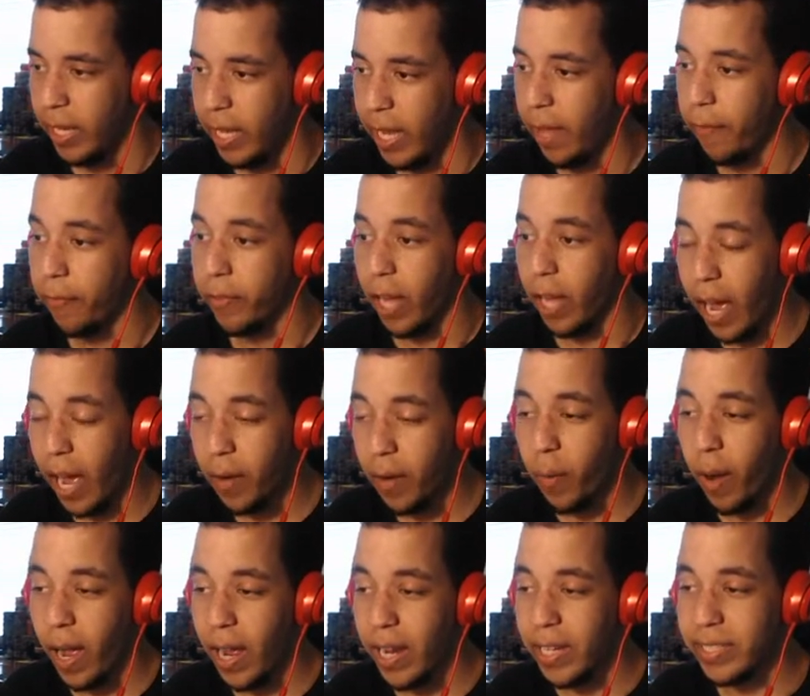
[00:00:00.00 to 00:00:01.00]
If
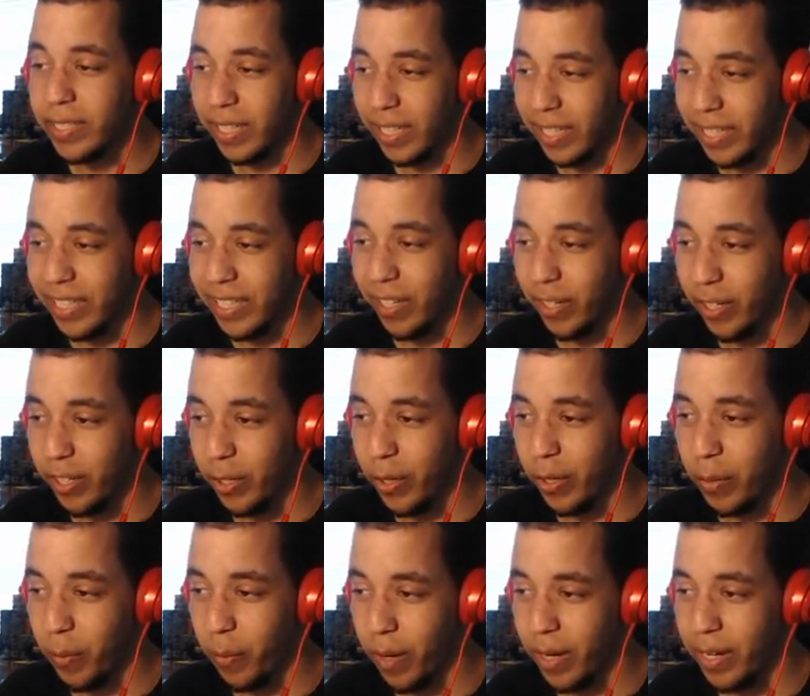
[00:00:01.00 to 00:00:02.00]
Godwine's gonna kill you
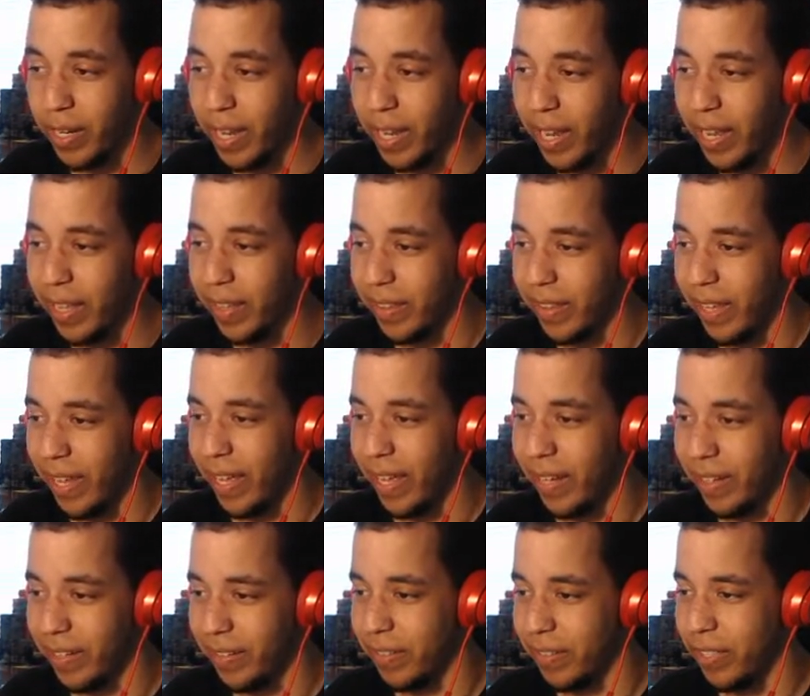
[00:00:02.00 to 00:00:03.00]
in one hit,
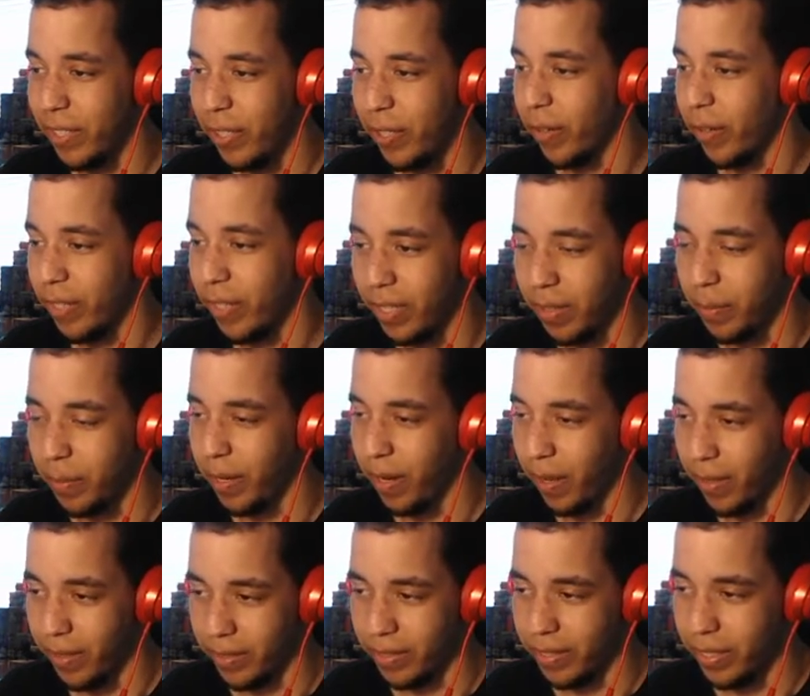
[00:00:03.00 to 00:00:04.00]
then you don't need to be
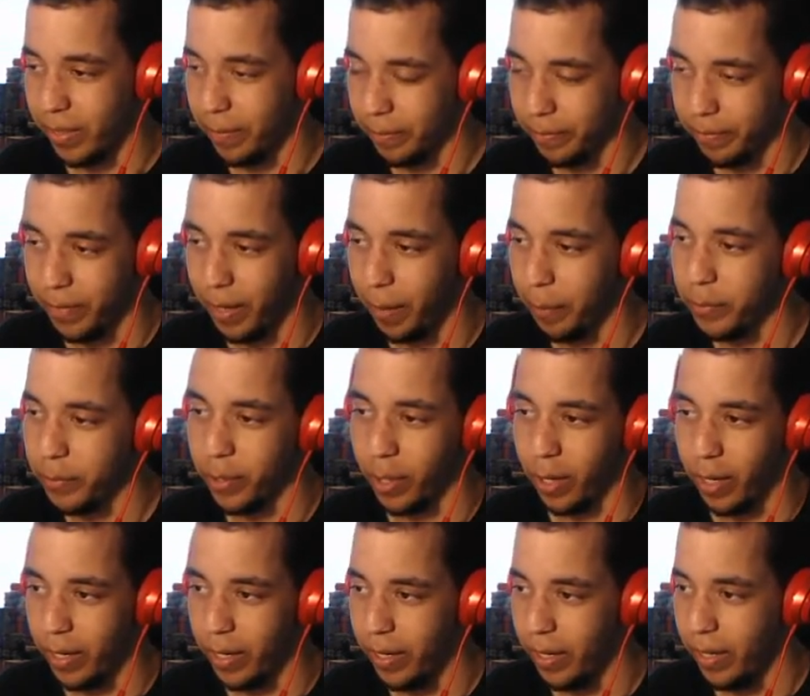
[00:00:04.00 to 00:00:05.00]
on the team.
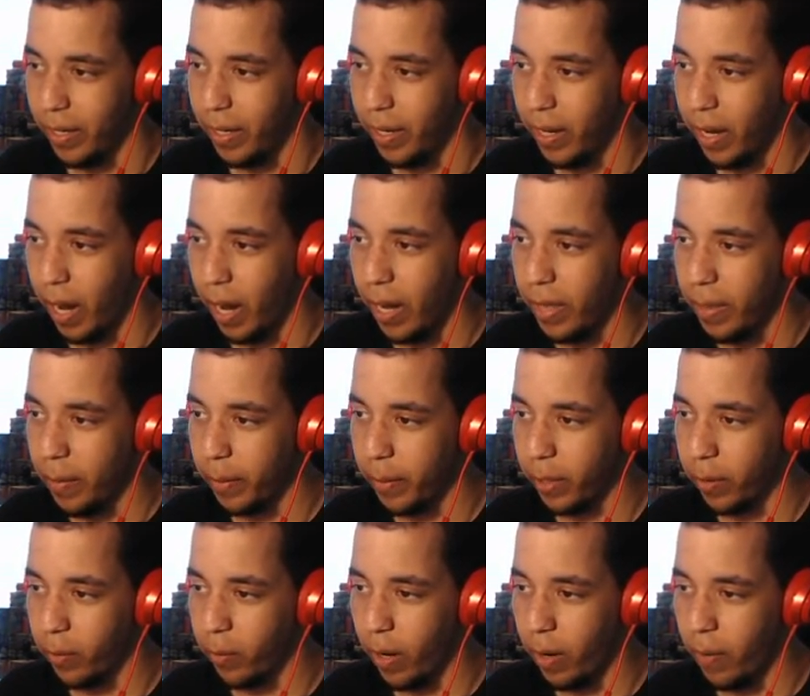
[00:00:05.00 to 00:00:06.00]
Alright, then we're
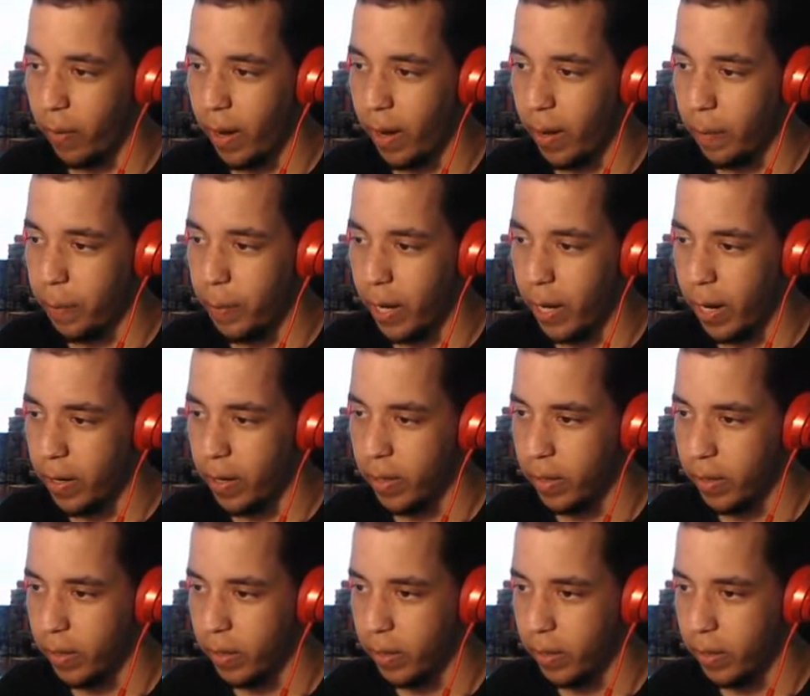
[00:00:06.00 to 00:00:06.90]
gonna run right up here.